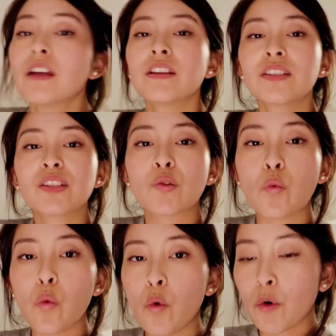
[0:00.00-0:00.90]
this is the
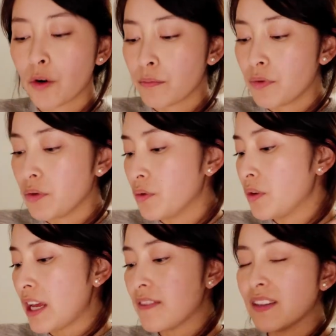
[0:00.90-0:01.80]
warm
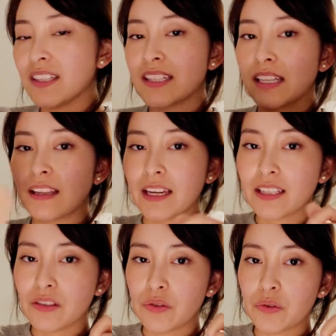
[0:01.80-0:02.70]
nude and this is the
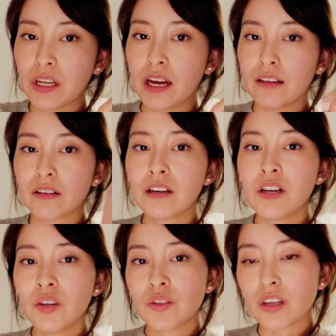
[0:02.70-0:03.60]
light nude color.
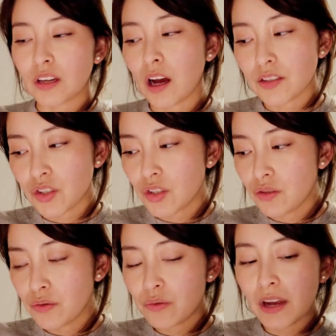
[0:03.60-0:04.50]
So I got
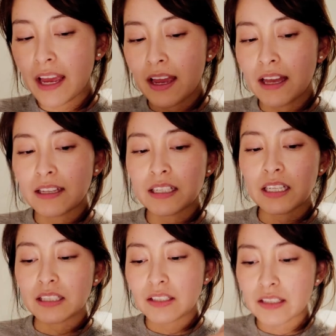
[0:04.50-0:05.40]
two, and
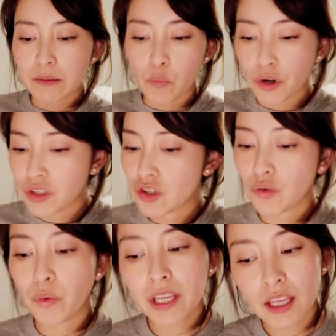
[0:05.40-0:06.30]
it's a moisture
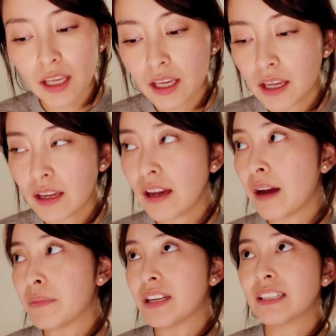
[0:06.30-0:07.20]
wicking.
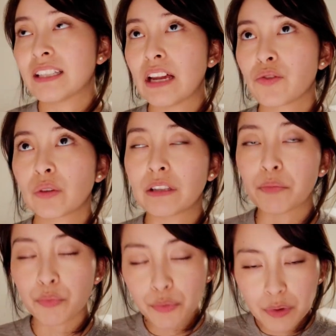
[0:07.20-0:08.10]
I mean, it's naturally
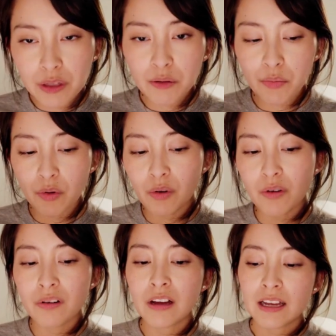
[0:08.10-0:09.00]

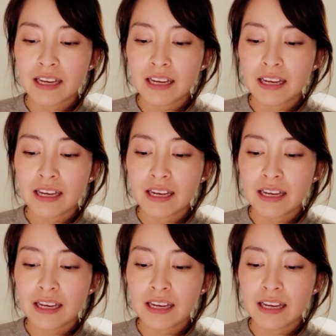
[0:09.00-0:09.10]
breathable,